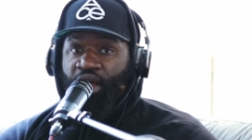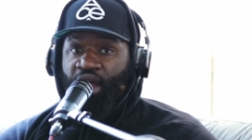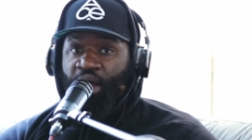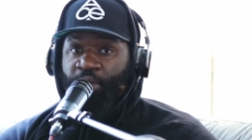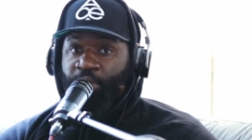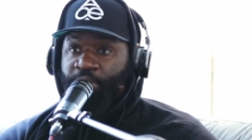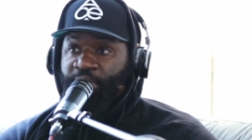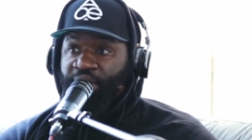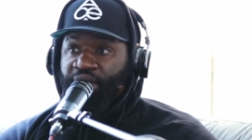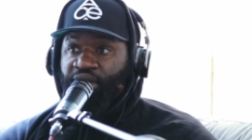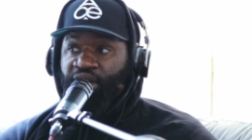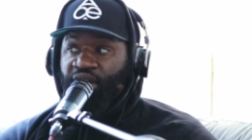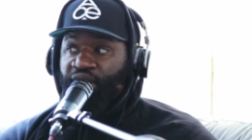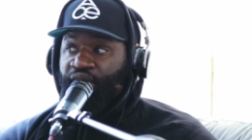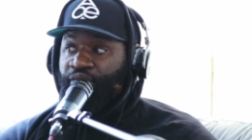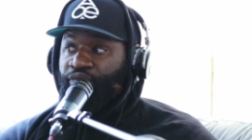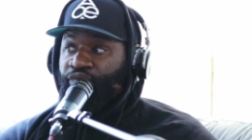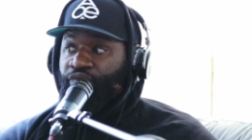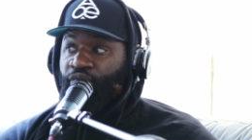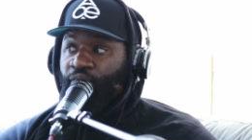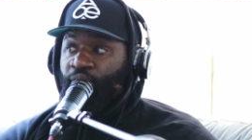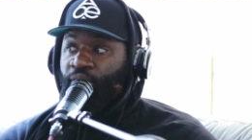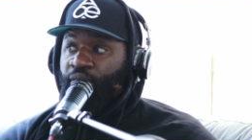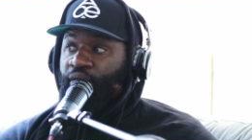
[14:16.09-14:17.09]
I'm gonna be
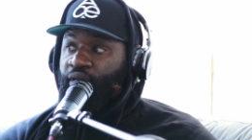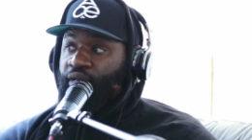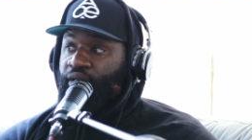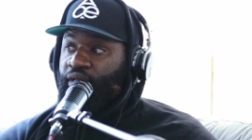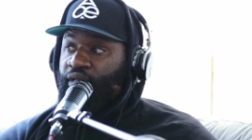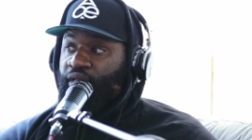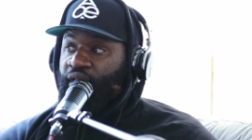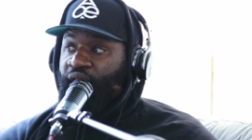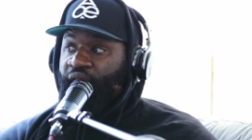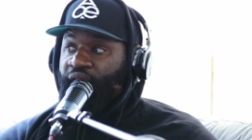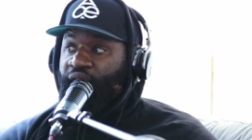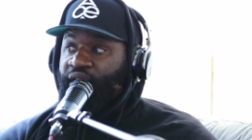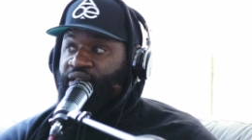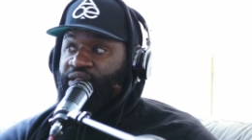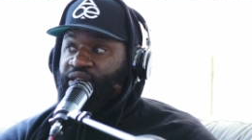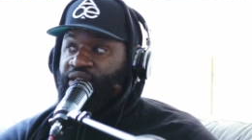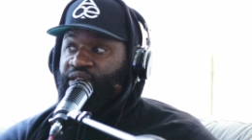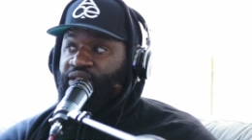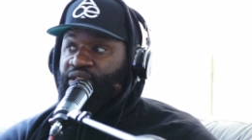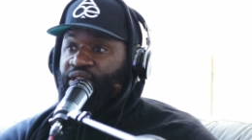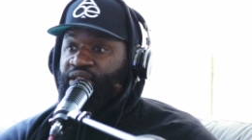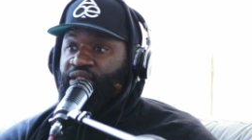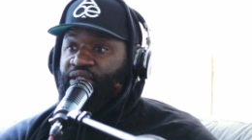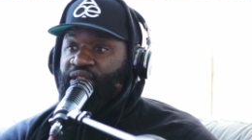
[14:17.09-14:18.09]
looking for one. Like, cause
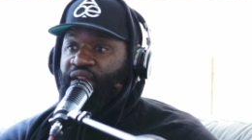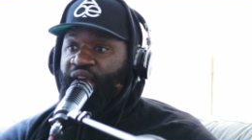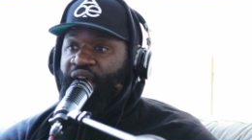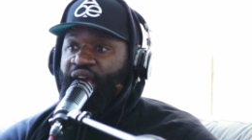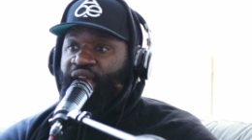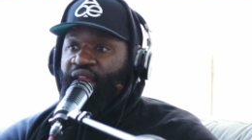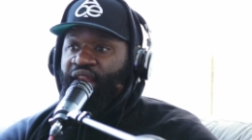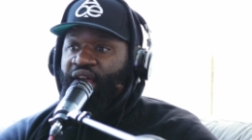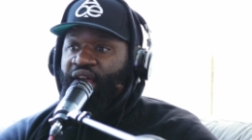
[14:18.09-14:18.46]
it's just